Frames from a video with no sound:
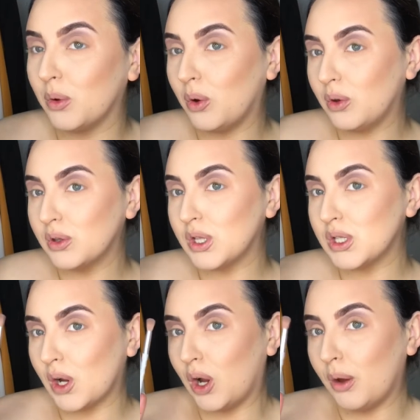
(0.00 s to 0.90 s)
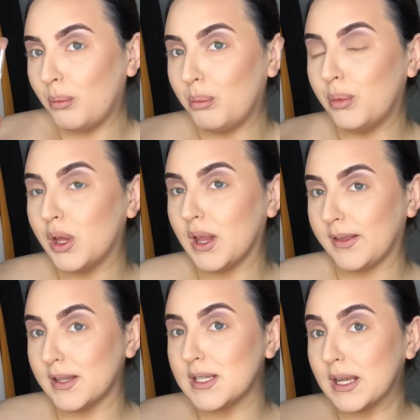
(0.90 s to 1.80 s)
hold the top, like
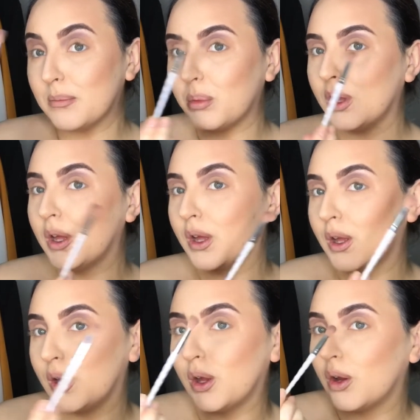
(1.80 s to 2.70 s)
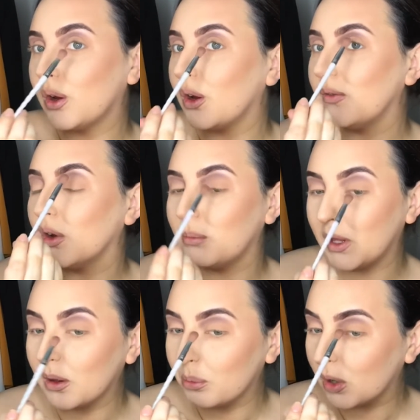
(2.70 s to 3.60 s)
the tip of your
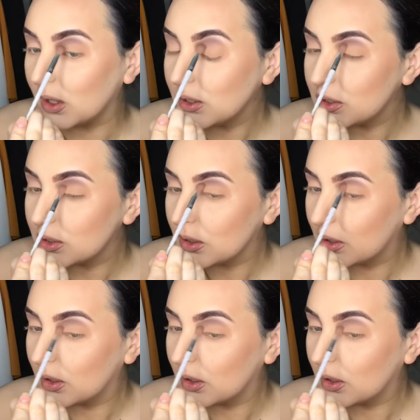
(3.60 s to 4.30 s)
makeup brush,